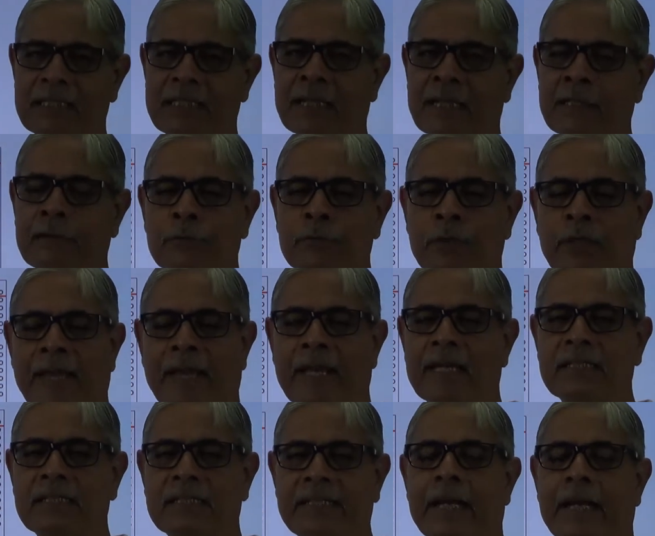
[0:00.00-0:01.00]
that
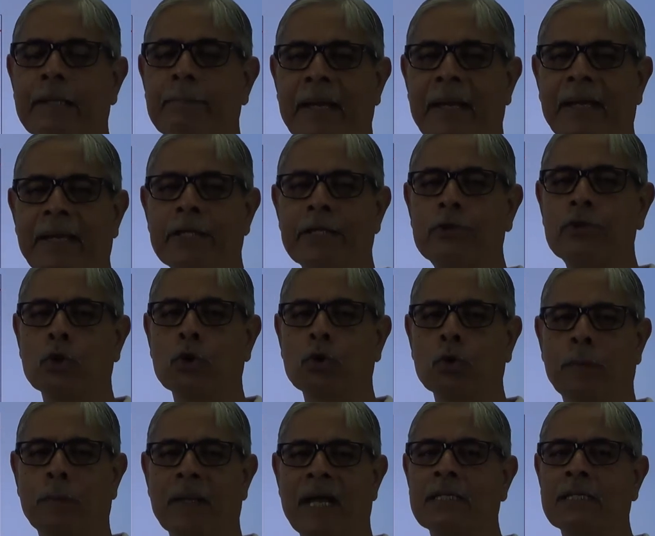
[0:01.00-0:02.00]
cash sent by
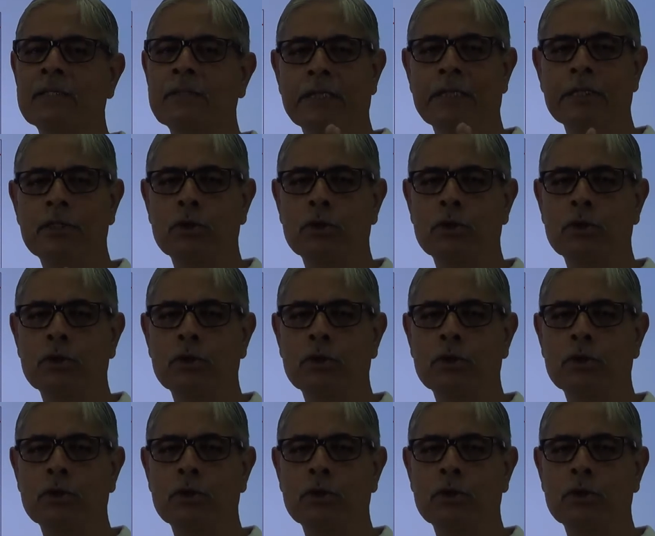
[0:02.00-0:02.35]
HO2 branch is